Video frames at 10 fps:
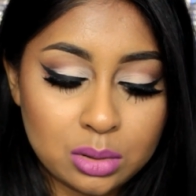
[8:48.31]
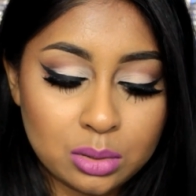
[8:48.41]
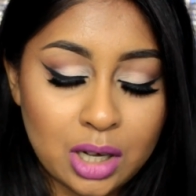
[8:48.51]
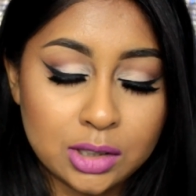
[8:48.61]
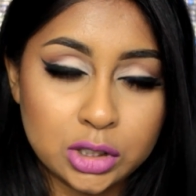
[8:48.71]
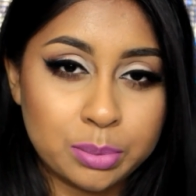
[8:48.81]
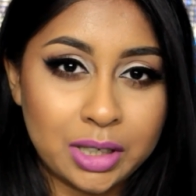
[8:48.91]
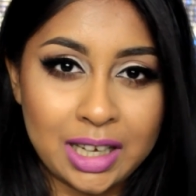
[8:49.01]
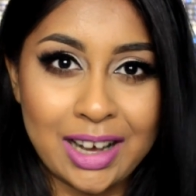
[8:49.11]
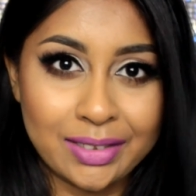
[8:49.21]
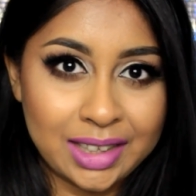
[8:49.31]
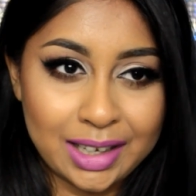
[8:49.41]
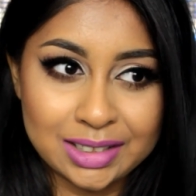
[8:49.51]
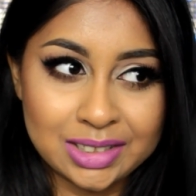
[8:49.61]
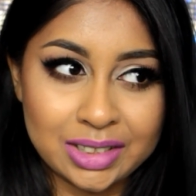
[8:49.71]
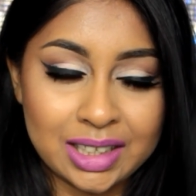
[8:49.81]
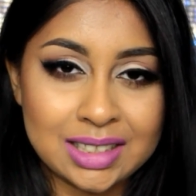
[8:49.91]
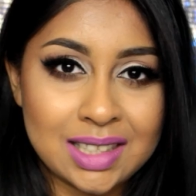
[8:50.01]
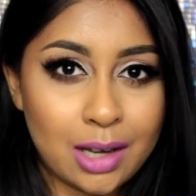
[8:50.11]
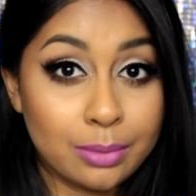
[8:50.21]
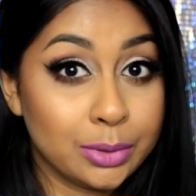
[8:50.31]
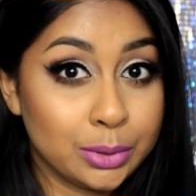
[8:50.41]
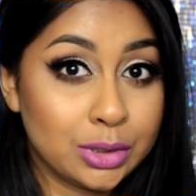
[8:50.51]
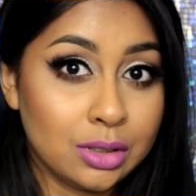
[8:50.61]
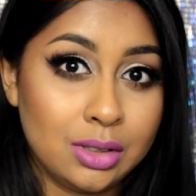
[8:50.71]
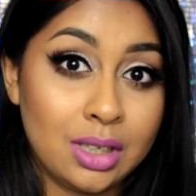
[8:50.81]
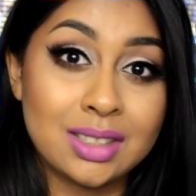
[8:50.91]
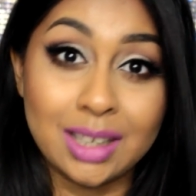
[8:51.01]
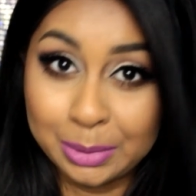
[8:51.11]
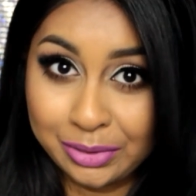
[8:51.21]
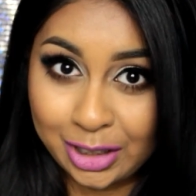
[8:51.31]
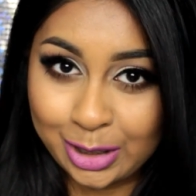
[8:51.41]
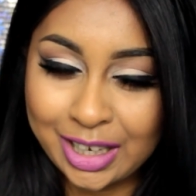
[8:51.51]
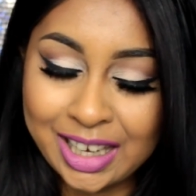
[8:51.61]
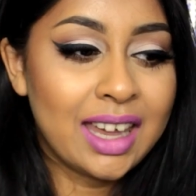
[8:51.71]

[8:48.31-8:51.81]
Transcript: thought I'll just put it out there so that it's helpful to some of you.